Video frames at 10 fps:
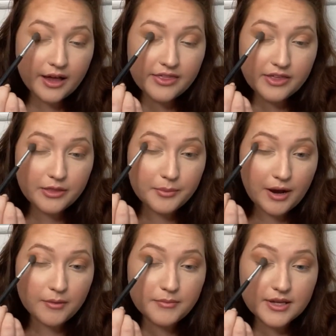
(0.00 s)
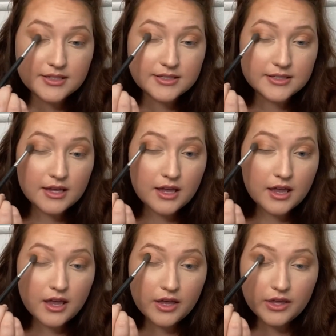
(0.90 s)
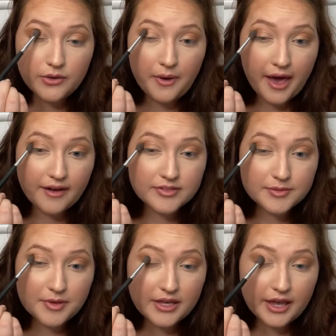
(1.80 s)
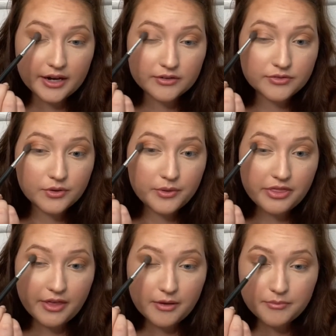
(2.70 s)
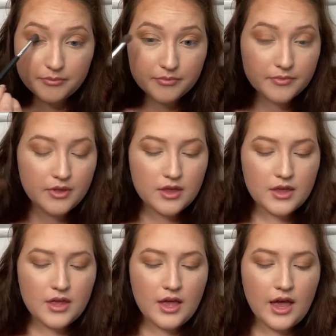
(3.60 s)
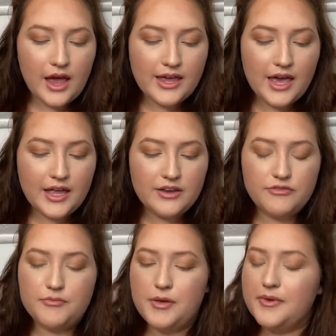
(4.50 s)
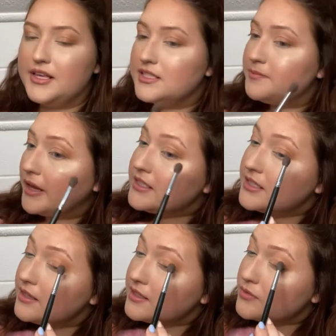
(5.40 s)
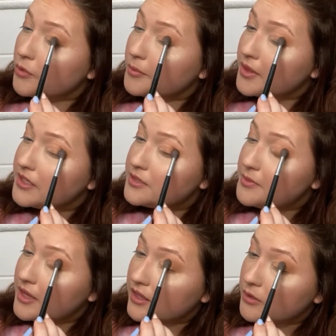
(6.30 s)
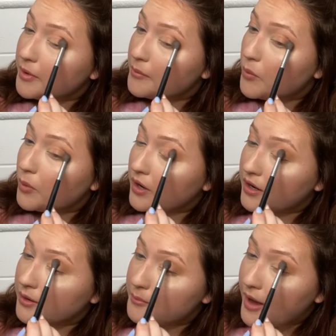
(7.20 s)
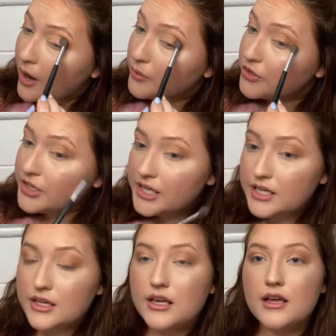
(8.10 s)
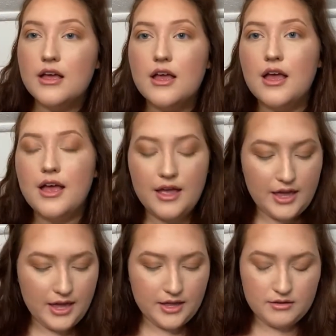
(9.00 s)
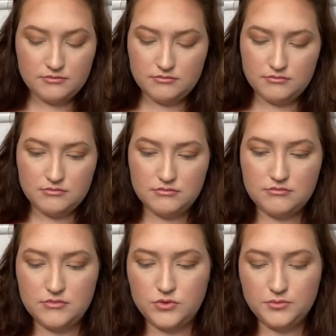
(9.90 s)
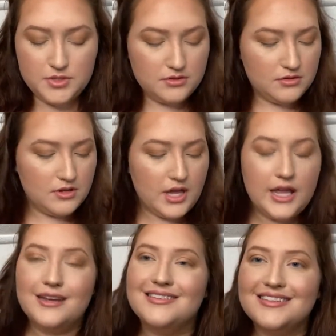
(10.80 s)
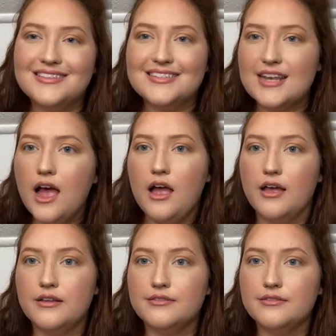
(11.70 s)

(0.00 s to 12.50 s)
I think the problem is you have to be careful with them. I kind of maybe expected this formula to be a little bit more powdery, and oops, and it's not.